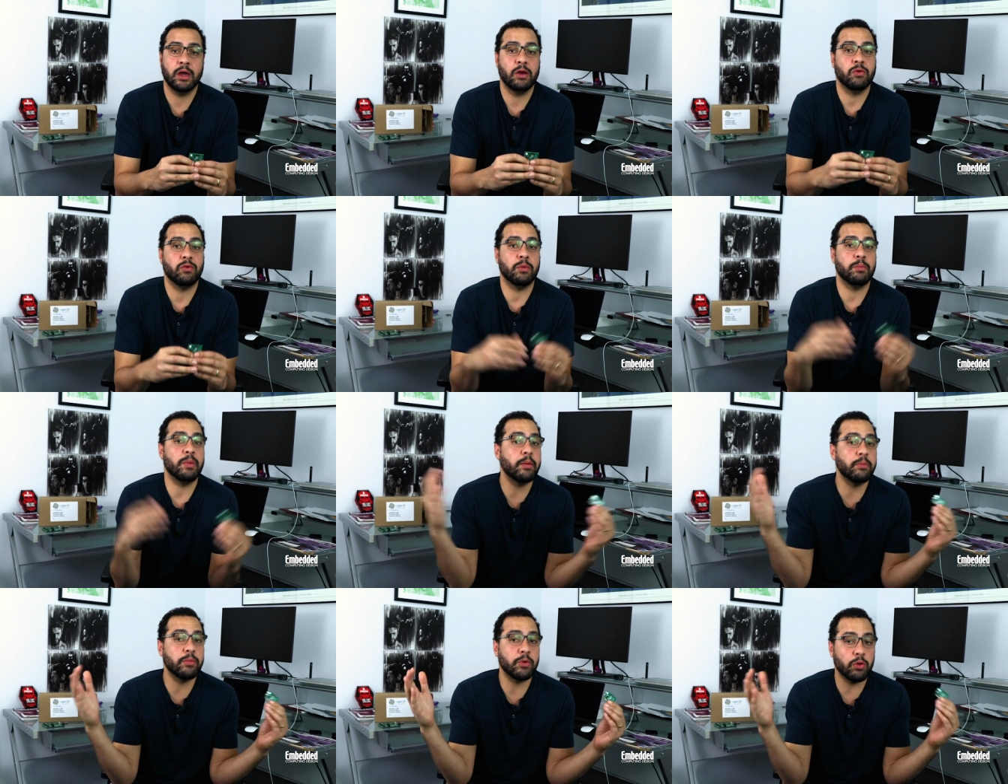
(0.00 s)

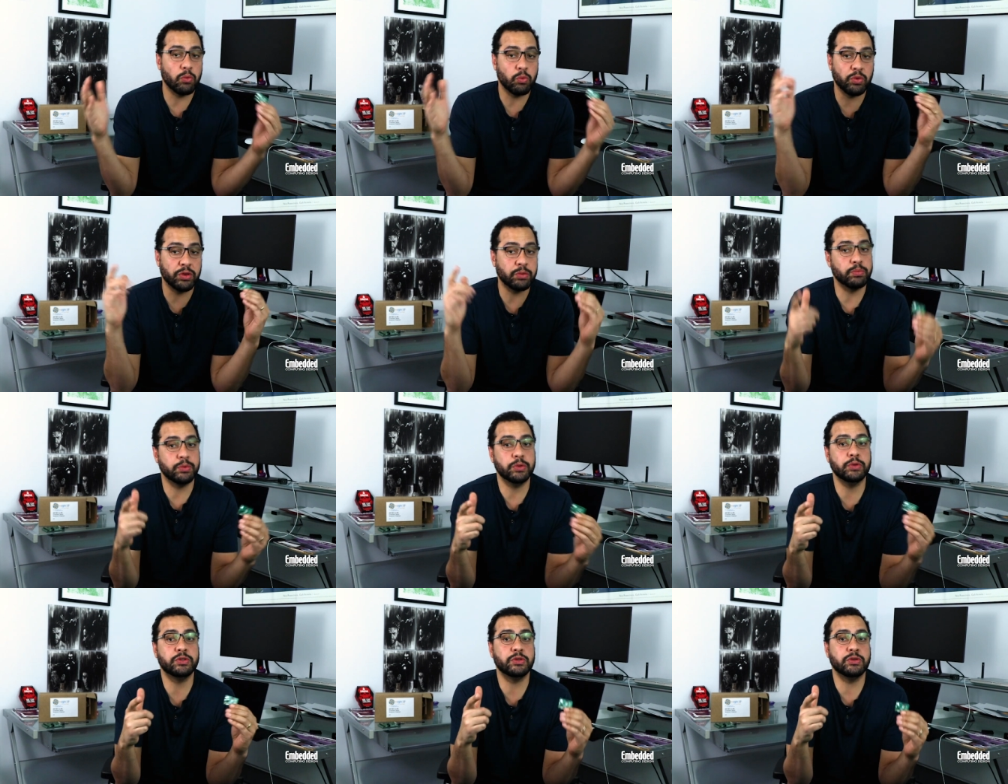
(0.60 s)
Remember, with
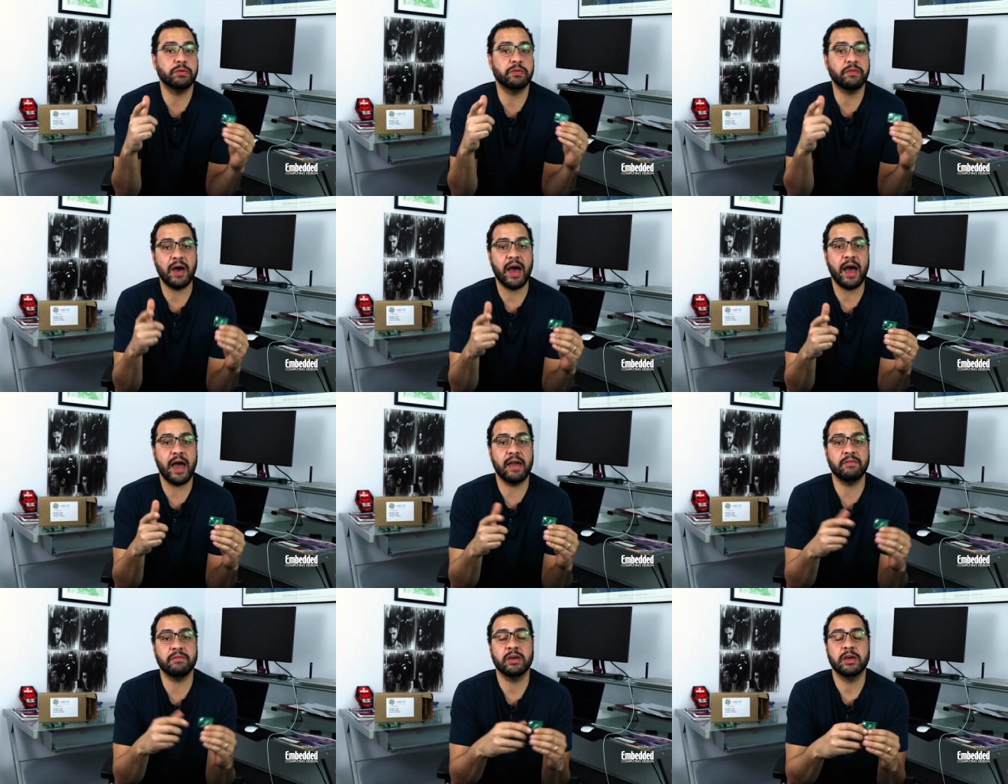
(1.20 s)
Bluetooth
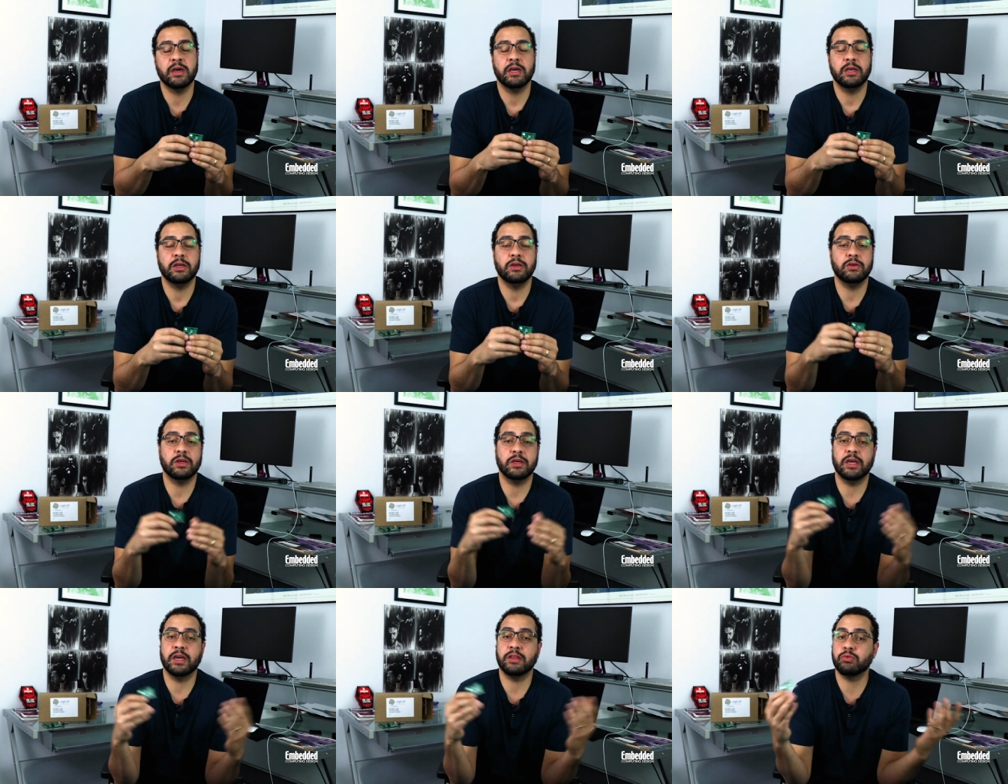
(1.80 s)
5, you
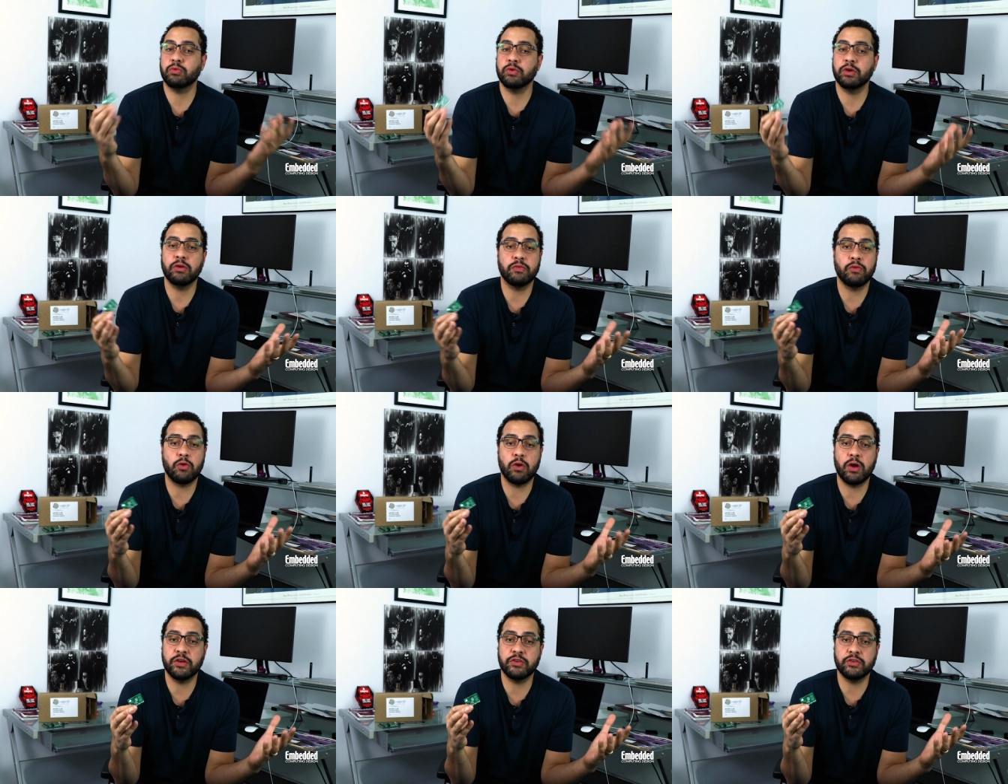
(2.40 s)
can get 300 or
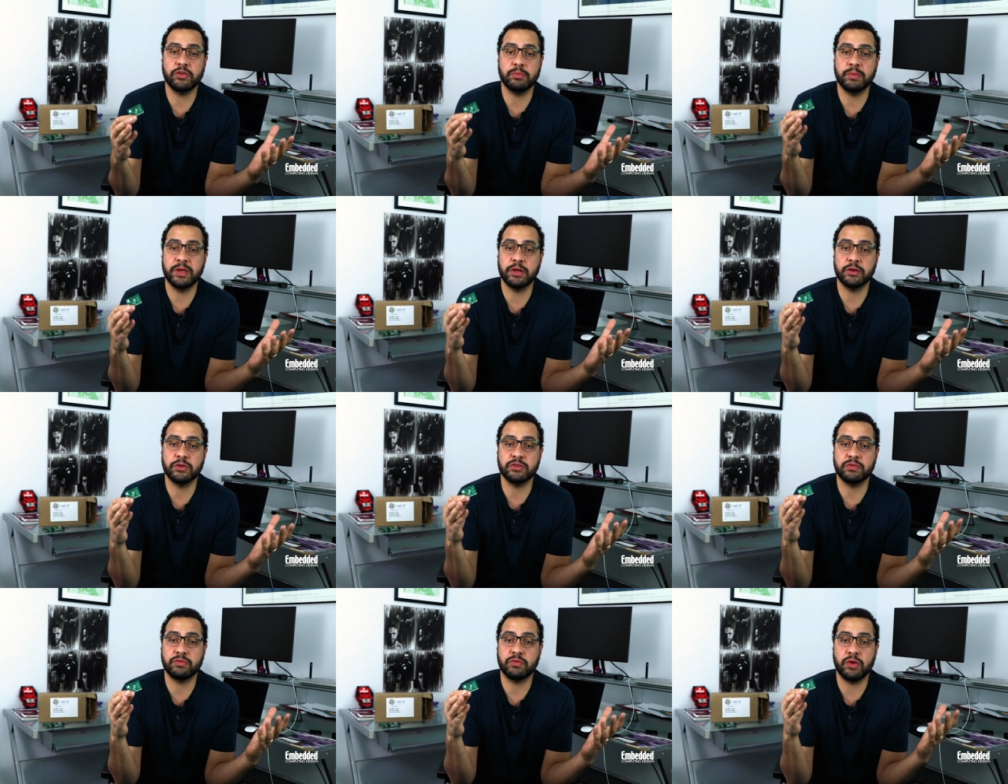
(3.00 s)
400
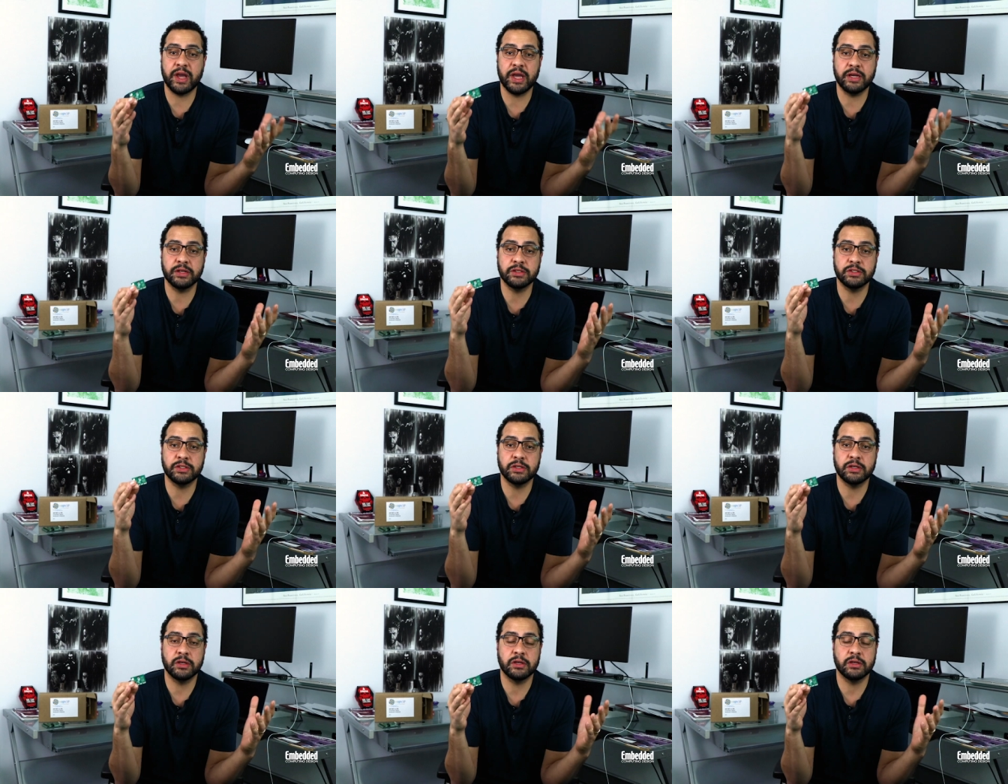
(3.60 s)
meters of
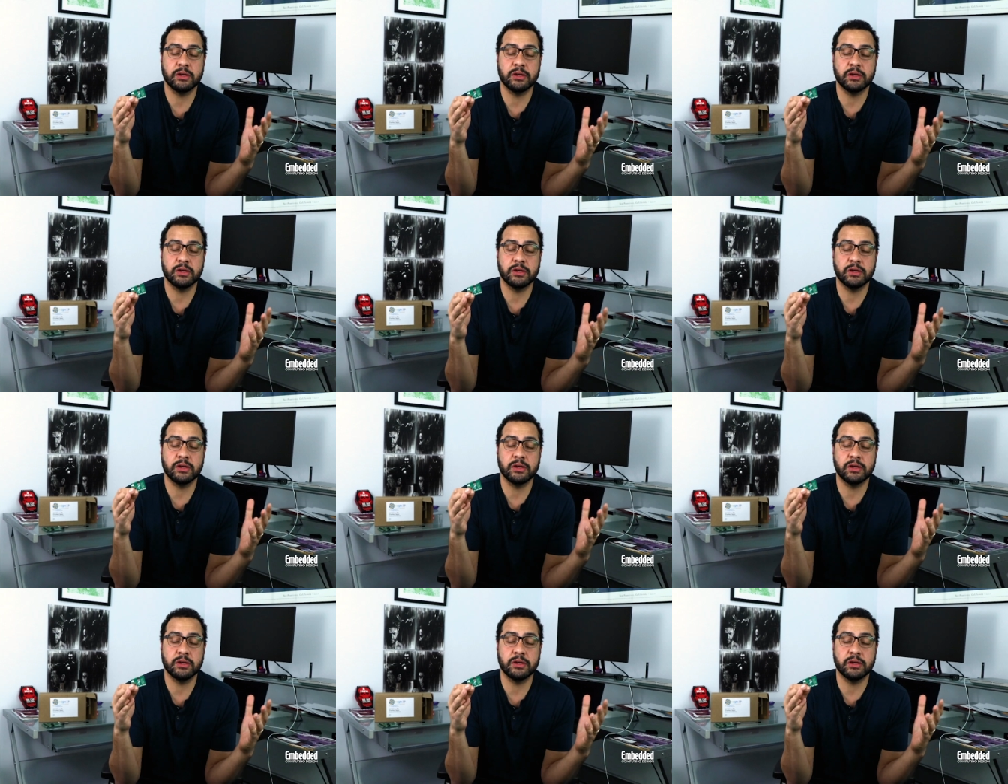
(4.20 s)
range,